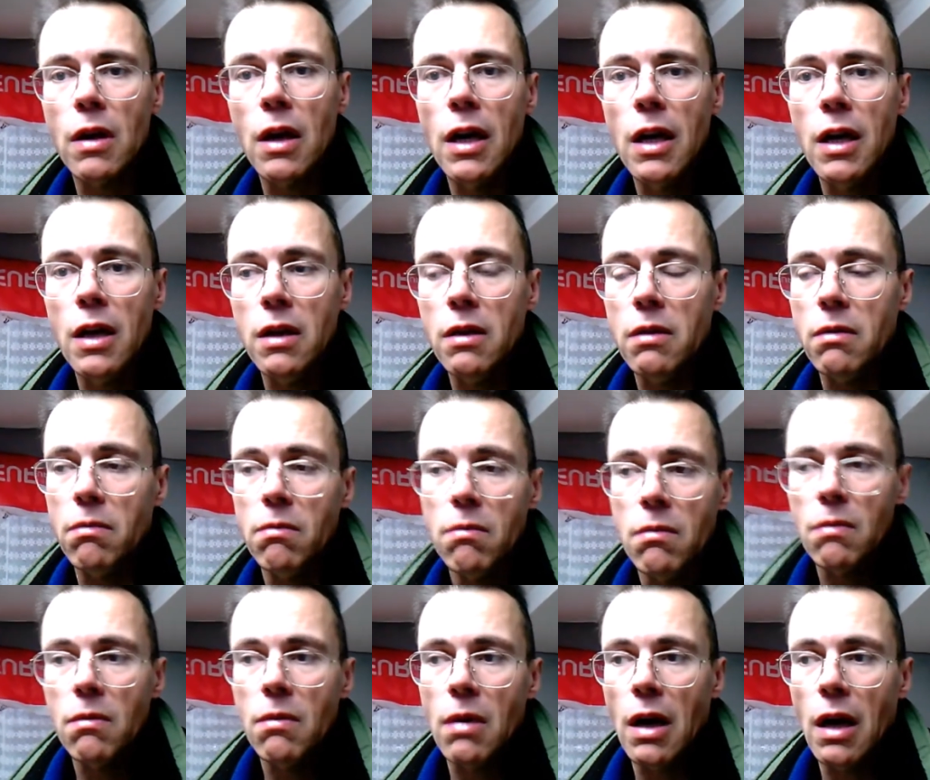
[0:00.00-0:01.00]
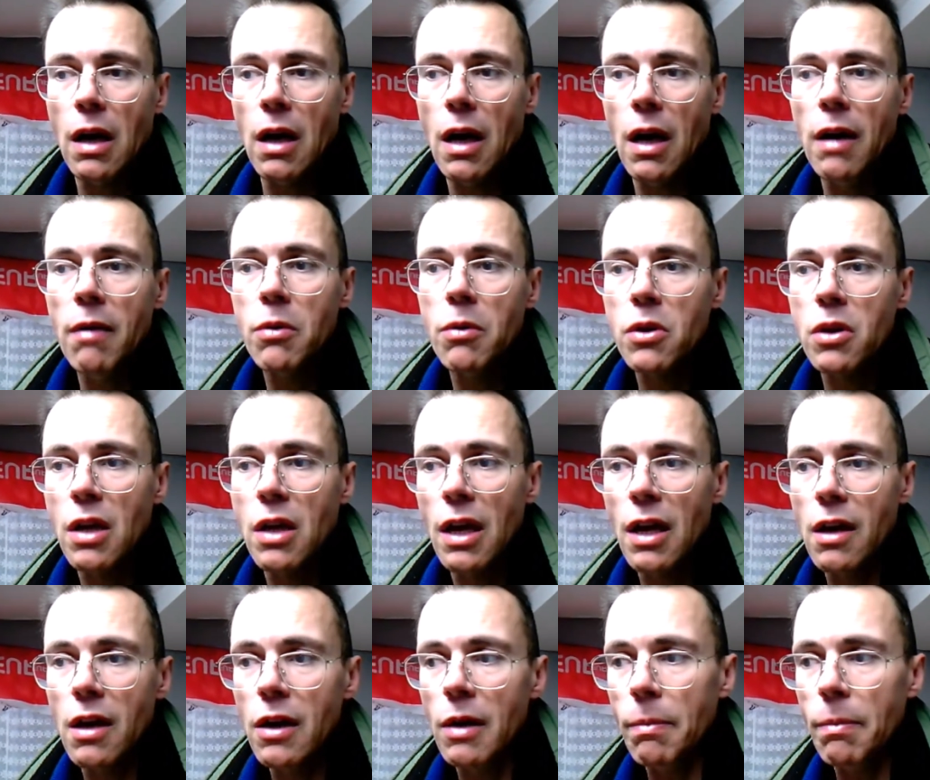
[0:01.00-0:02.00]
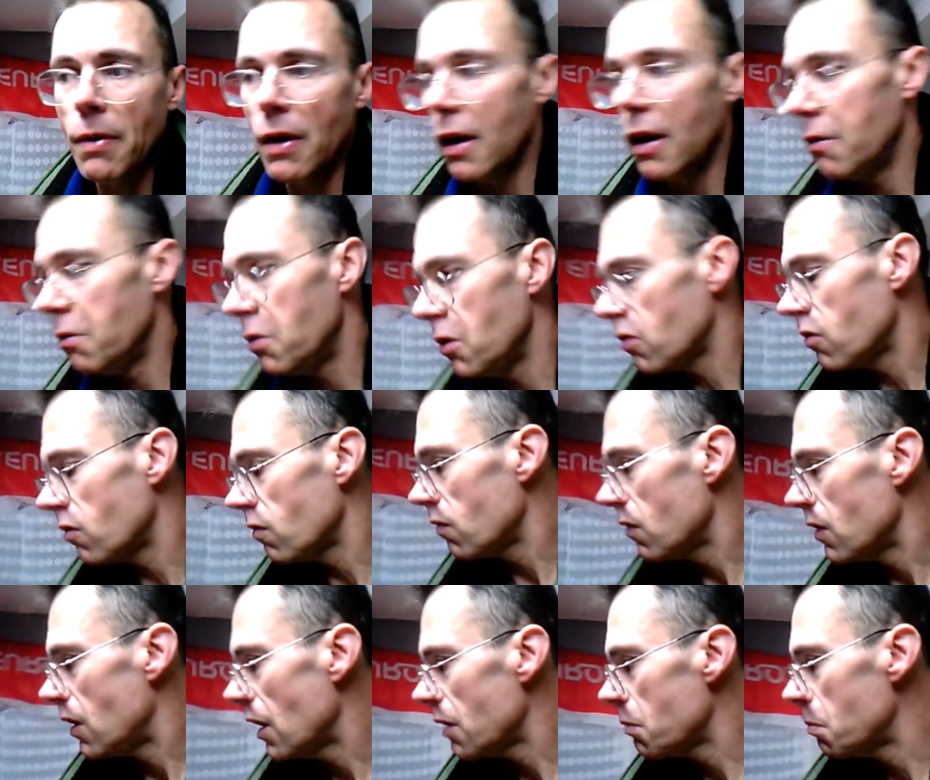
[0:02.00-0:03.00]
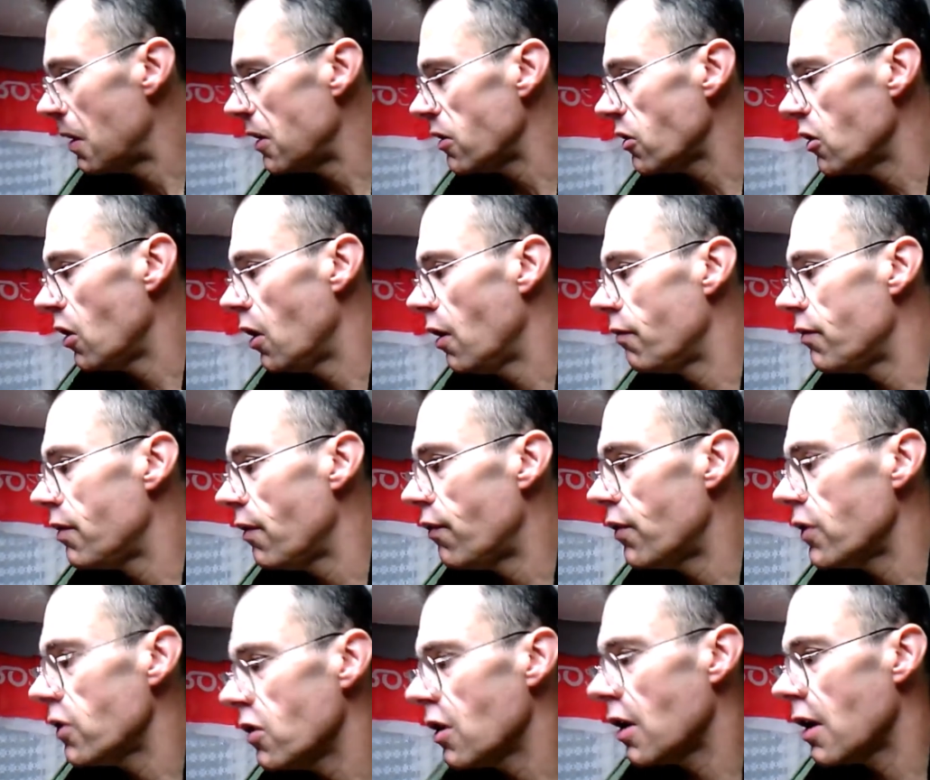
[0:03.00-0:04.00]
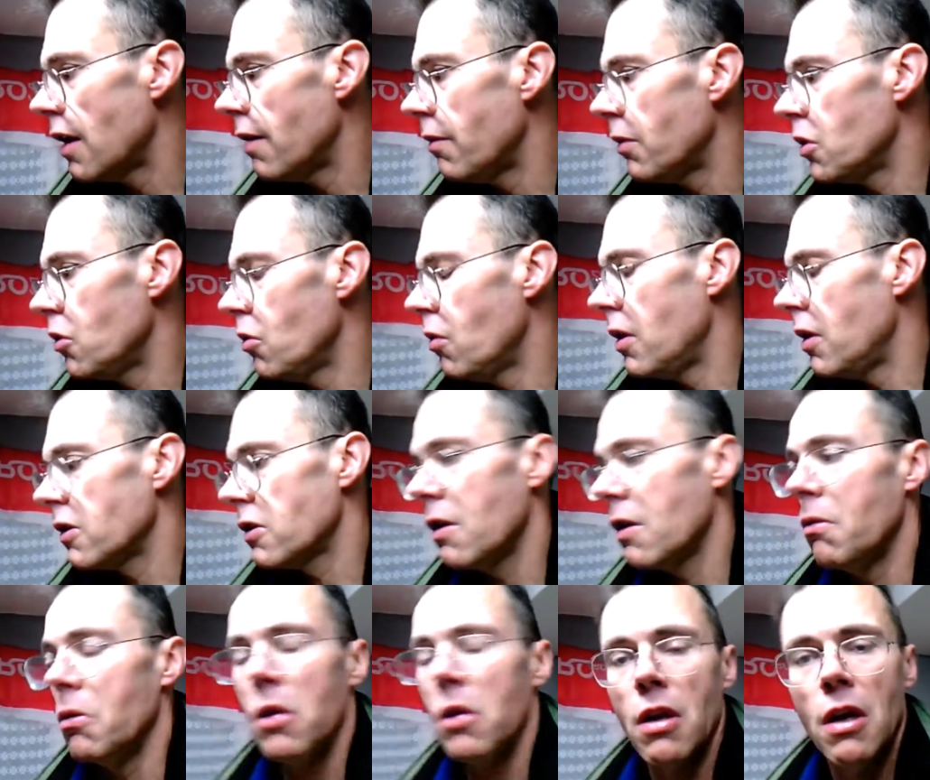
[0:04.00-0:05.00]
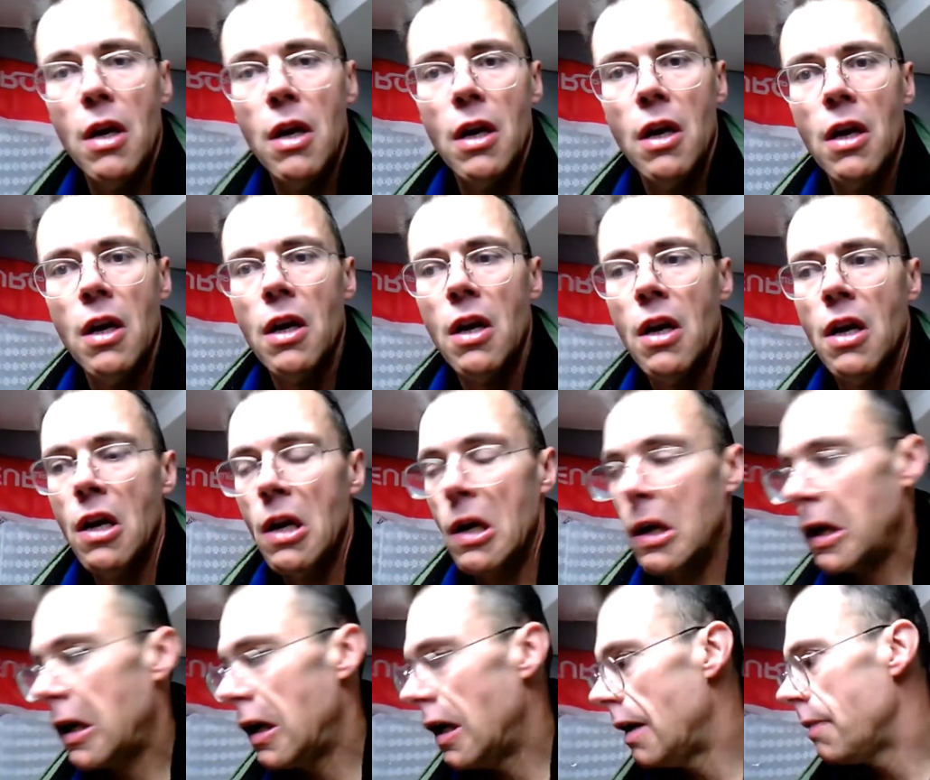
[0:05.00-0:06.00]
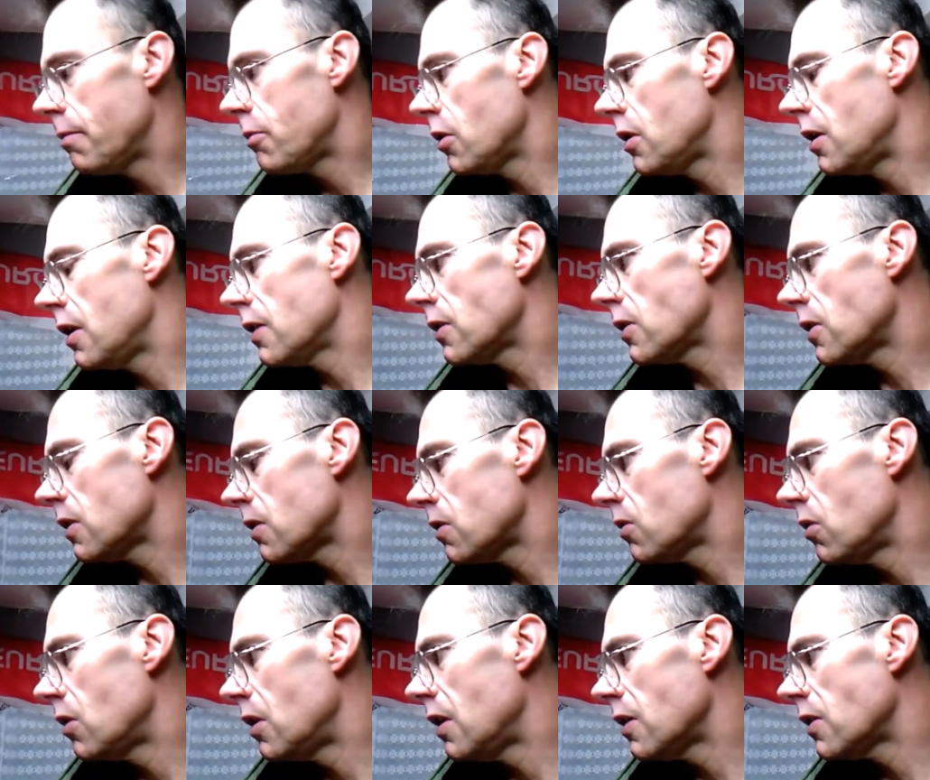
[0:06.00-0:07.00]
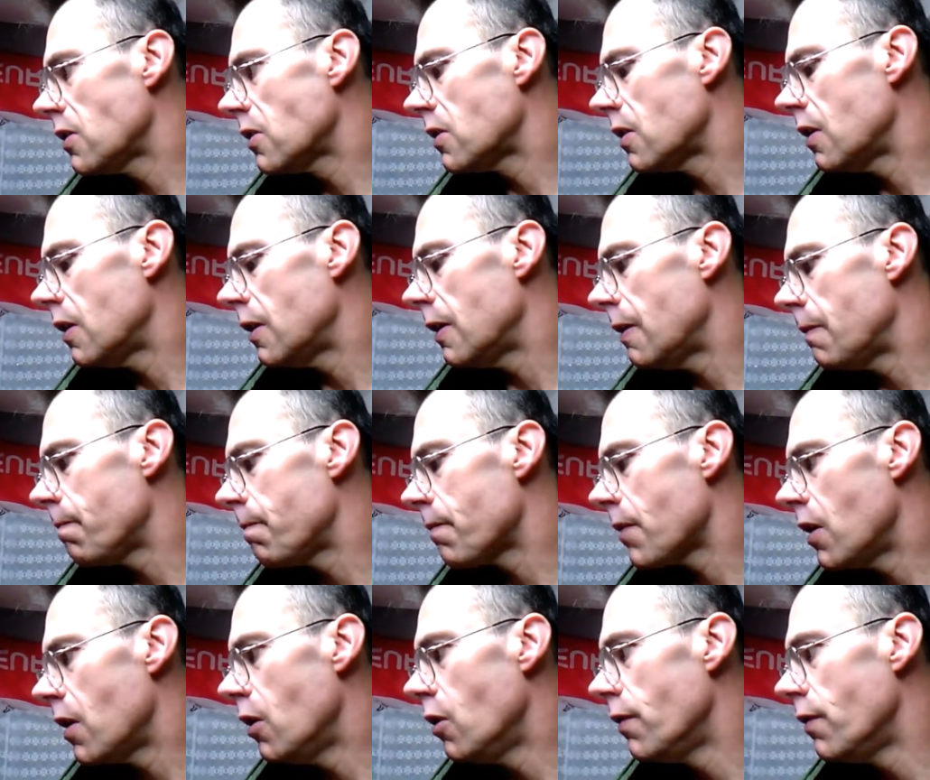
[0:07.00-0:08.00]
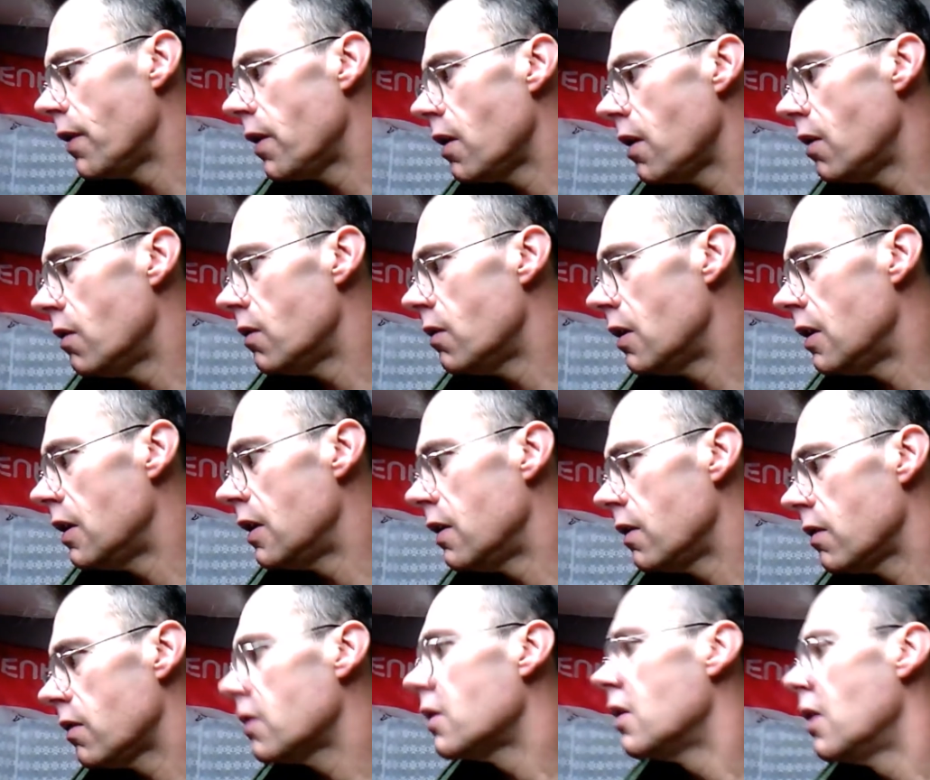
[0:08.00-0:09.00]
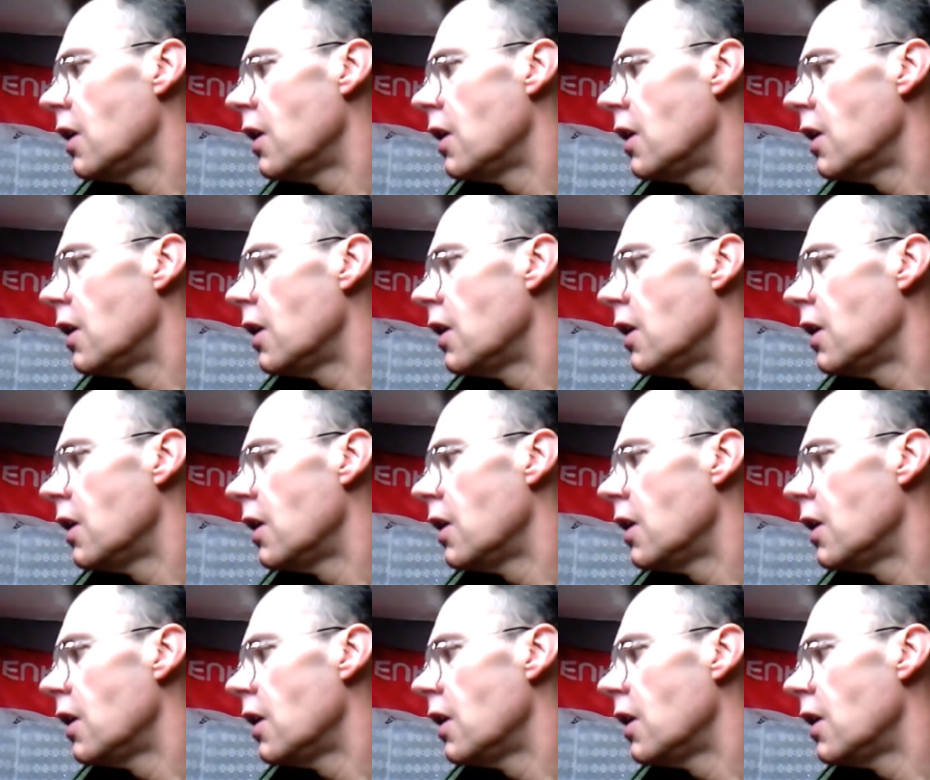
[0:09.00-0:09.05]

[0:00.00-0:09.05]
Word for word: I, I would get up, I would get myself, the first thing I would do is I would climb to this, to this uh, oven here and